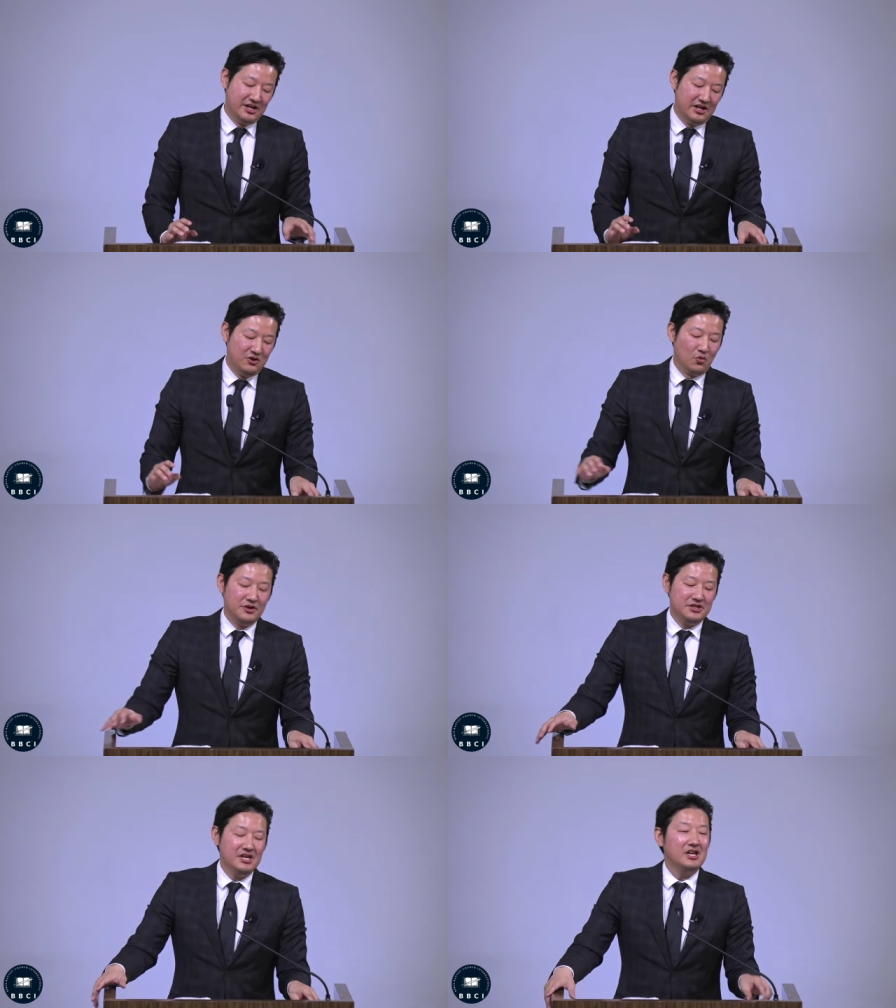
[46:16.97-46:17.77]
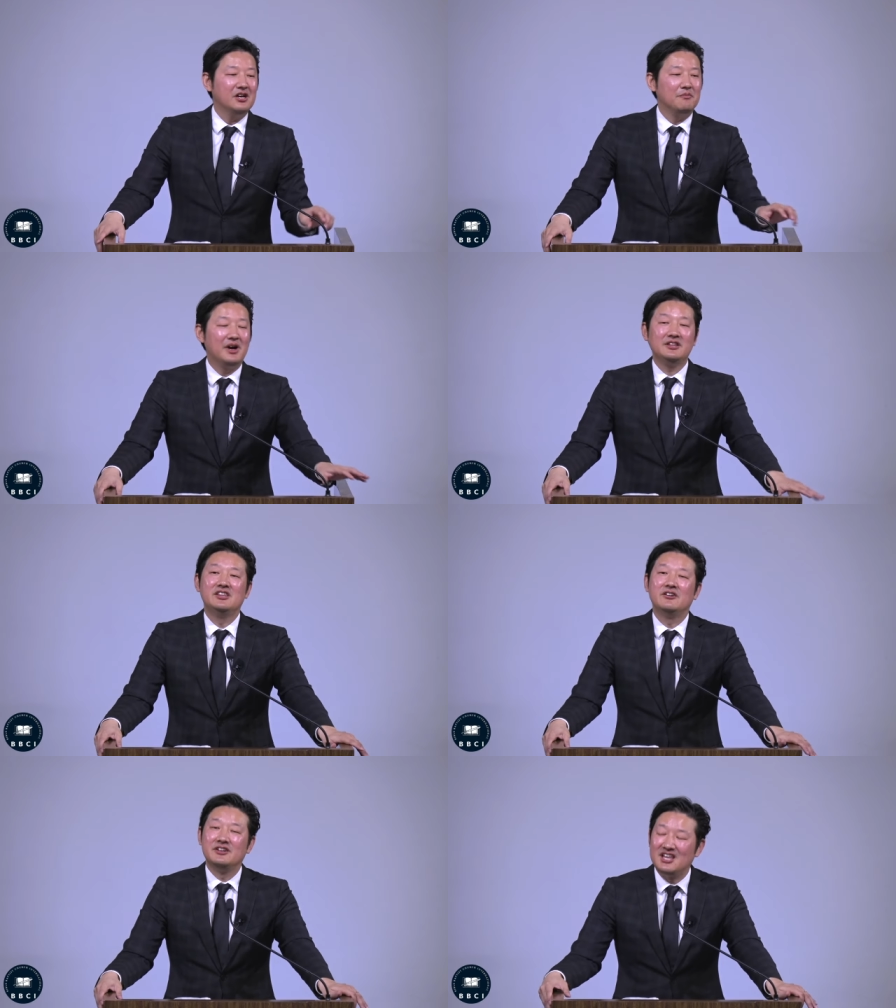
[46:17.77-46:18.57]
you weren't thinking about
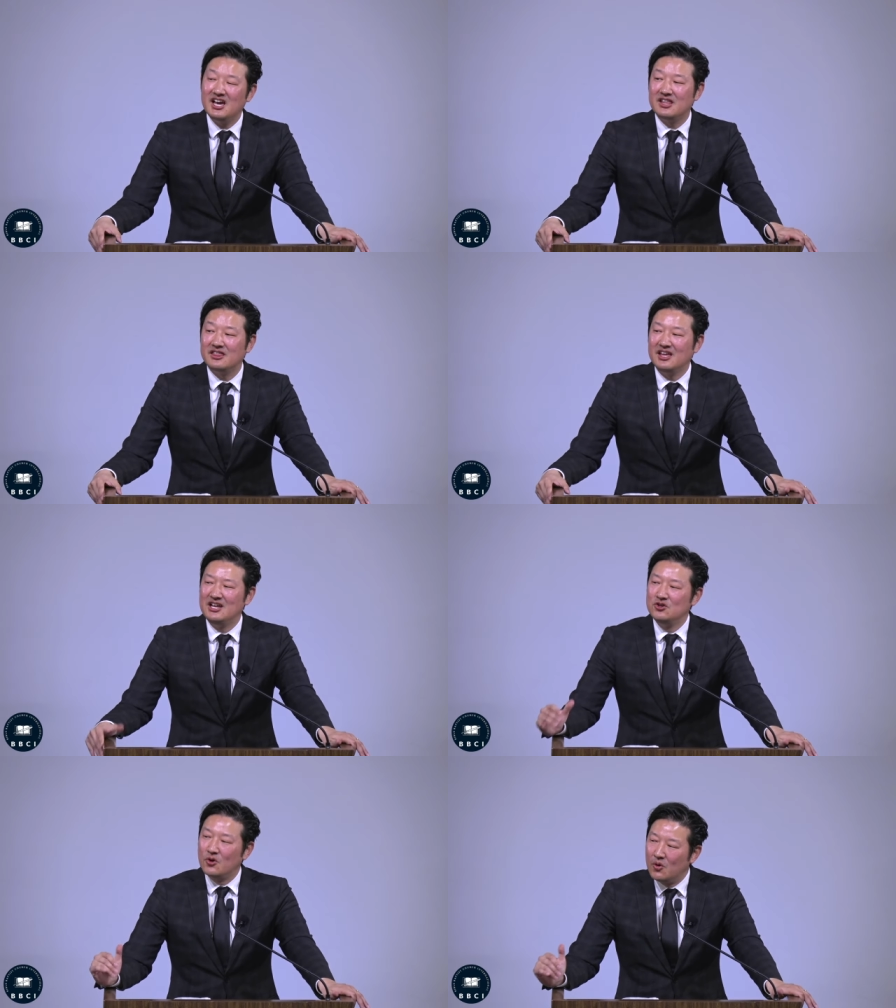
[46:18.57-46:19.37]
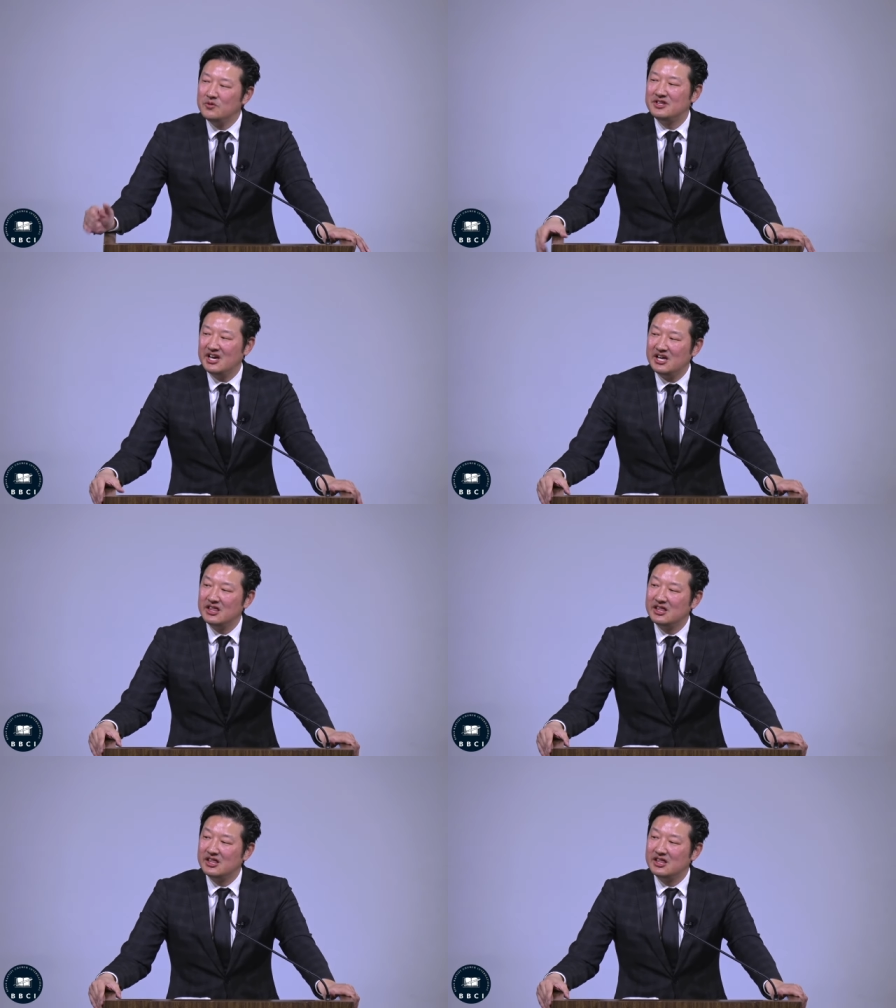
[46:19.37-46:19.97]
their death and your own death.